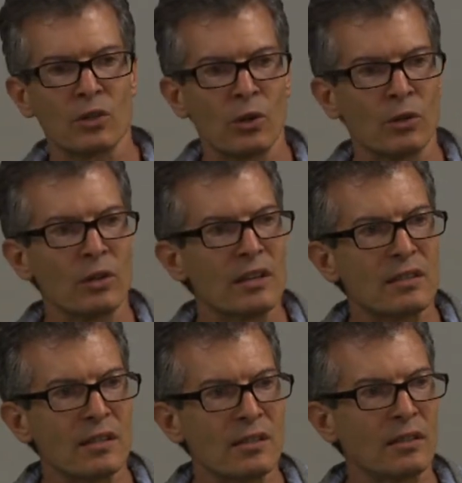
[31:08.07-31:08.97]
or
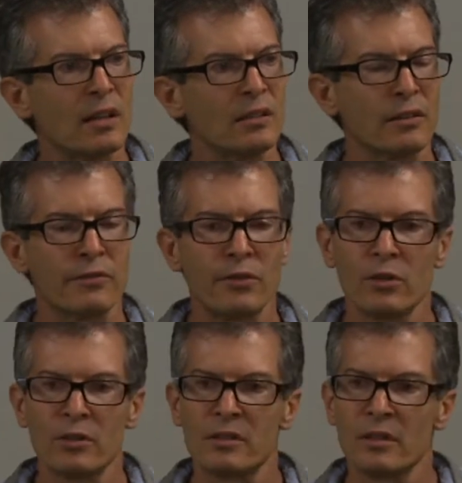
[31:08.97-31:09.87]
sensitizing
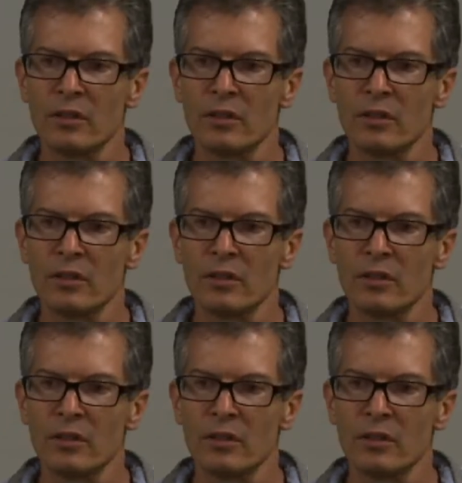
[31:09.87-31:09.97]
foods.